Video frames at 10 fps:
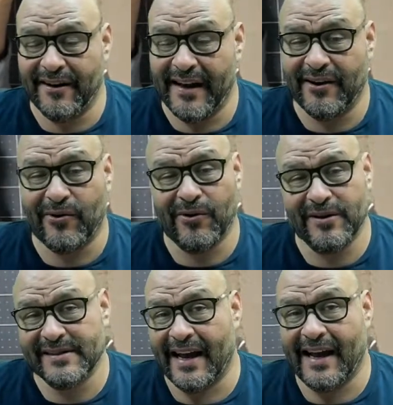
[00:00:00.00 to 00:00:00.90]
And of
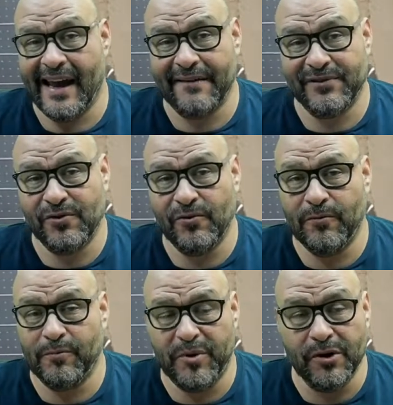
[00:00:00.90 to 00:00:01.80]
course, I have two
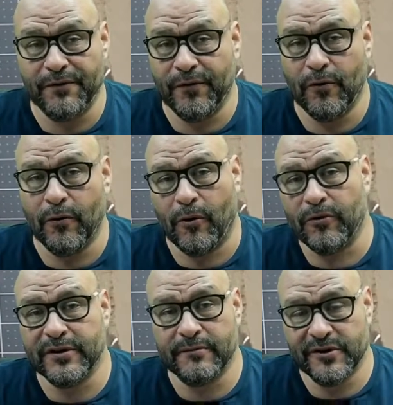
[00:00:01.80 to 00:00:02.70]
beautiful
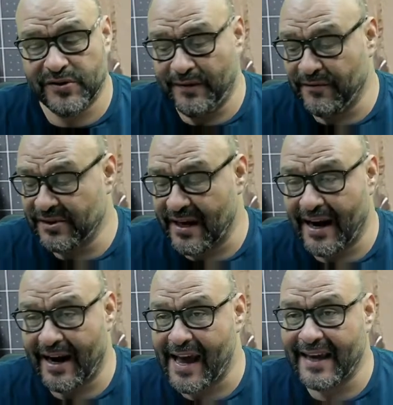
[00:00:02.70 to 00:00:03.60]
golden retrievers that
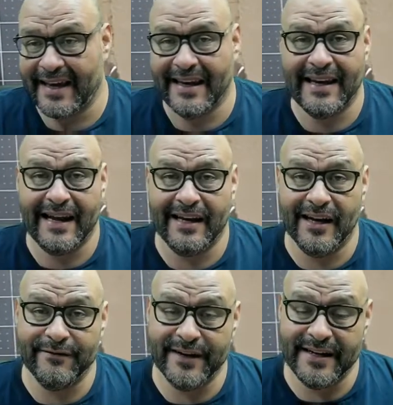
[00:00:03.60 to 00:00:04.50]
I like and I
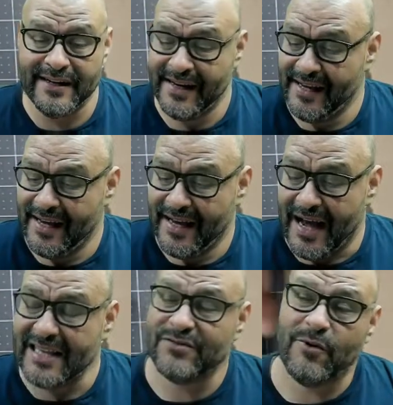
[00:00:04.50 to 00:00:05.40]
love, and
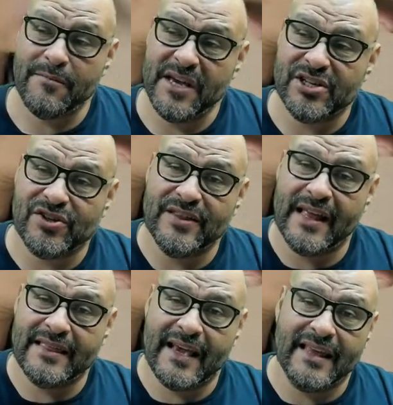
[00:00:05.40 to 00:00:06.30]
I just want to make sure
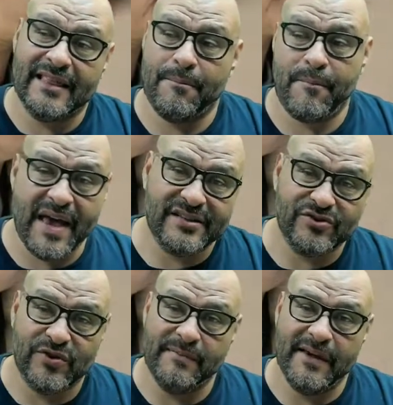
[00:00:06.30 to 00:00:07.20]
that they get the best
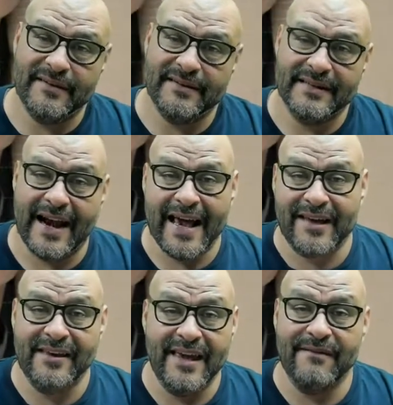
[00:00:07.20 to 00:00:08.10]
treatment that I
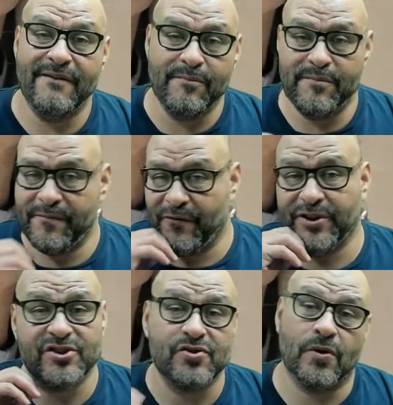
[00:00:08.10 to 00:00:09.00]
can give them for
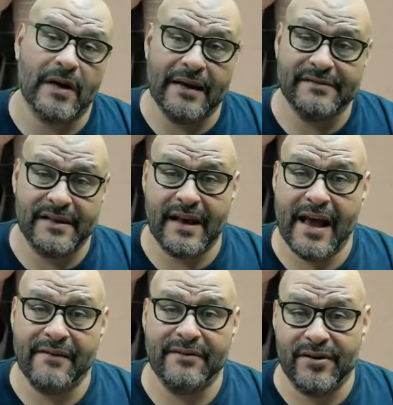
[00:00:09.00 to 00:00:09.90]
their short lives that they
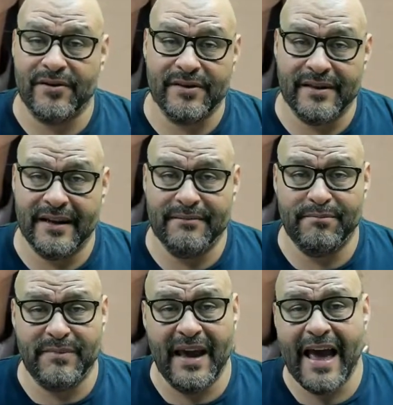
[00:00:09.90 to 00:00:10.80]
have in Earth. And
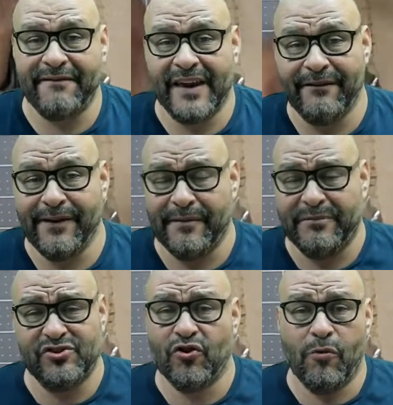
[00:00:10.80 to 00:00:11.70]
they have given them
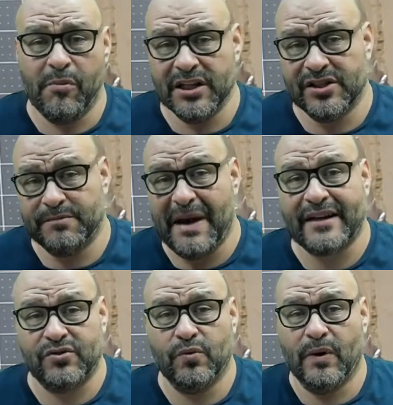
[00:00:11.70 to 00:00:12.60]
so much
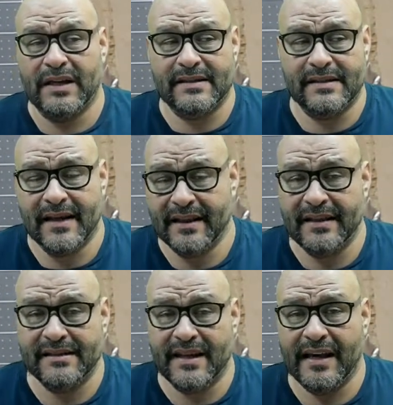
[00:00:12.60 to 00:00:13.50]
back to us
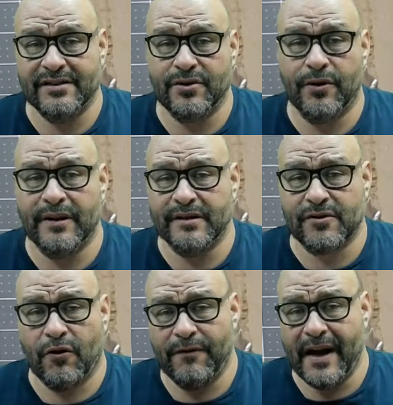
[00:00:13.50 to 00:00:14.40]
these days during these
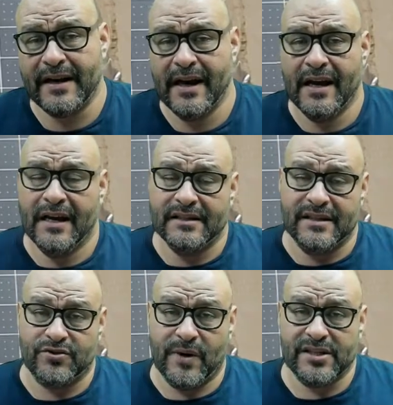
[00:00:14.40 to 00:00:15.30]
COVID
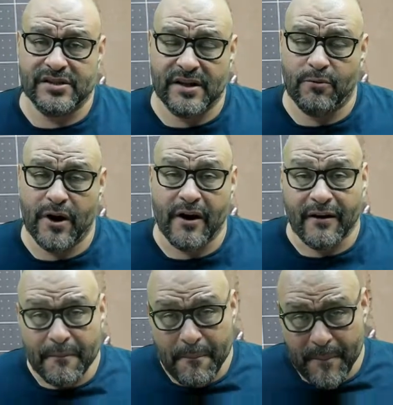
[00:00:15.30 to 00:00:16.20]
situations that we
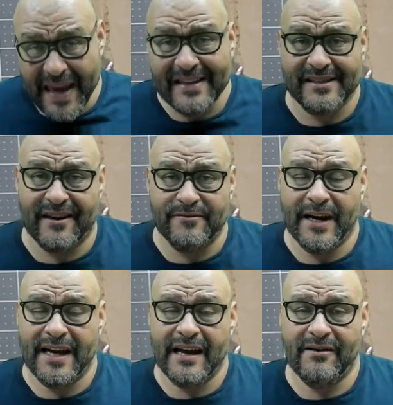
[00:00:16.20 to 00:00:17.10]
are based on
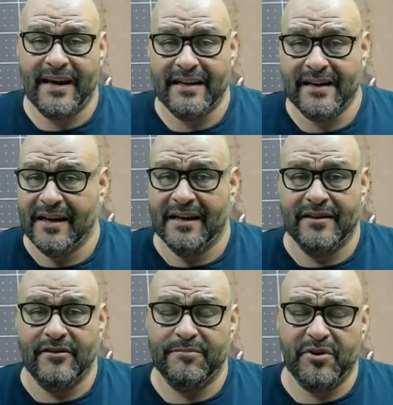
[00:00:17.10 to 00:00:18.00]
right now. And
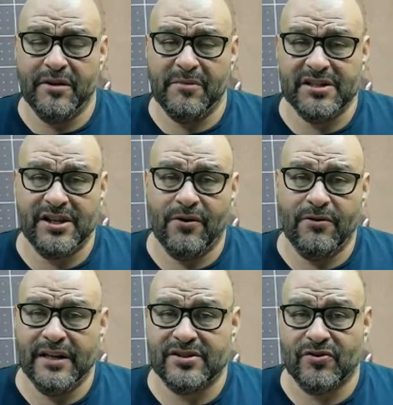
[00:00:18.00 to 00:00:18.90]
they're pretty much the
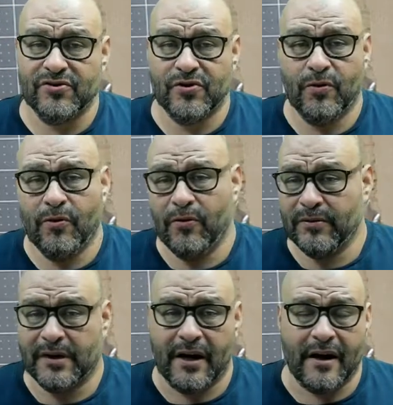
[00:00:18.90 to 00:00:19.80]
only
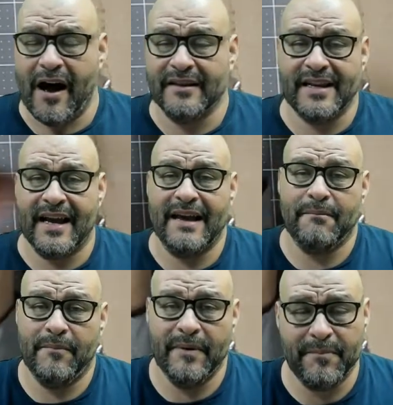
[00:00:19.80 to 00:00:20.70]
social contact
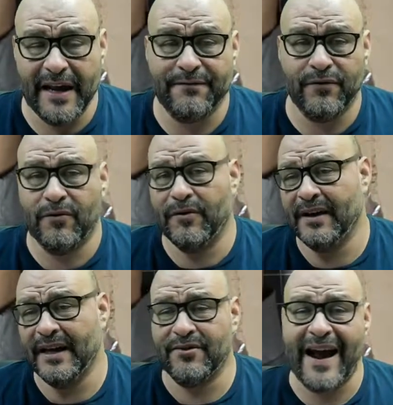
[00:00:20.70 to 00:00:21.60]
and playful
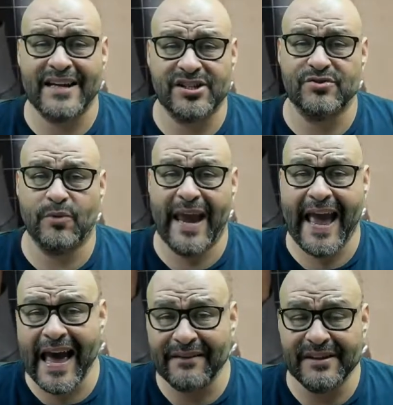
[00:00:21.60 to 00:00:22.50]
interactions we
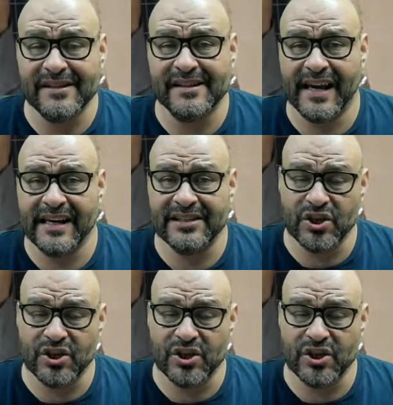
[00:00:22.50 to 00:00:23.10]
have these days.